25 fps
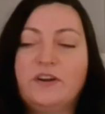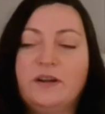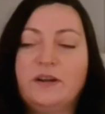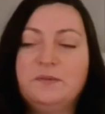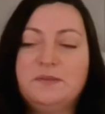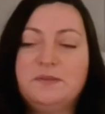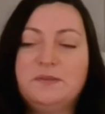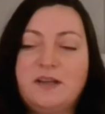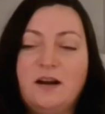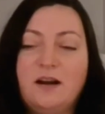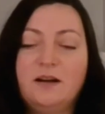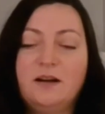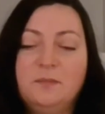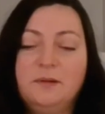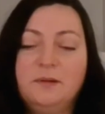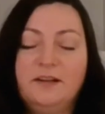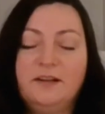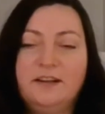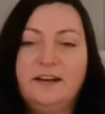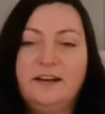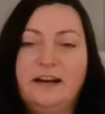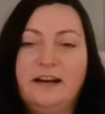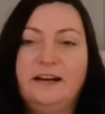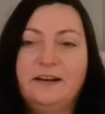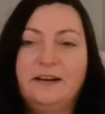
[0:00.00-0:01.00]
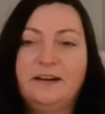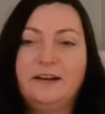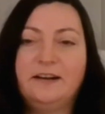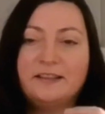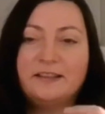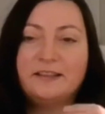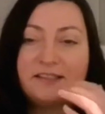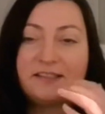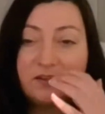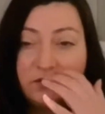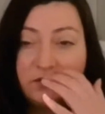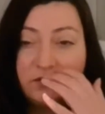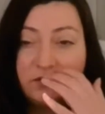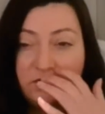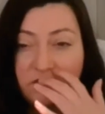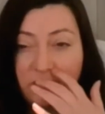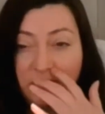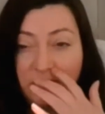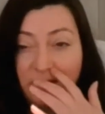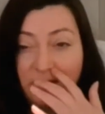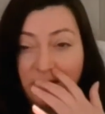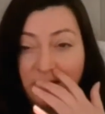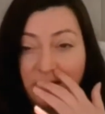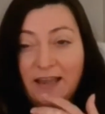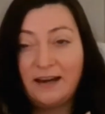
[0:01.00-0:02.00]
It was horrible here earlier, and the sun
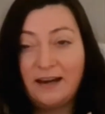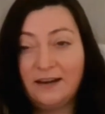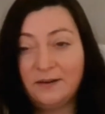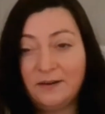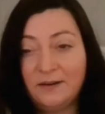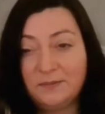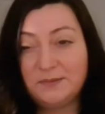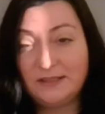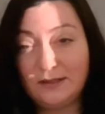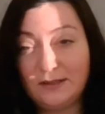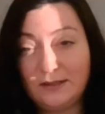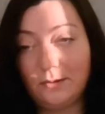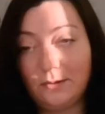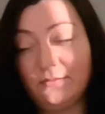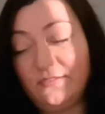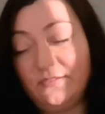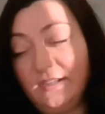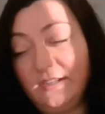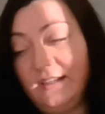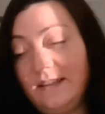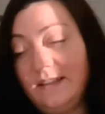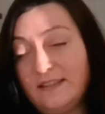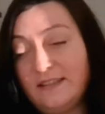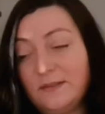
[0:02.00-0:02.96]
shone then, and it was lovely.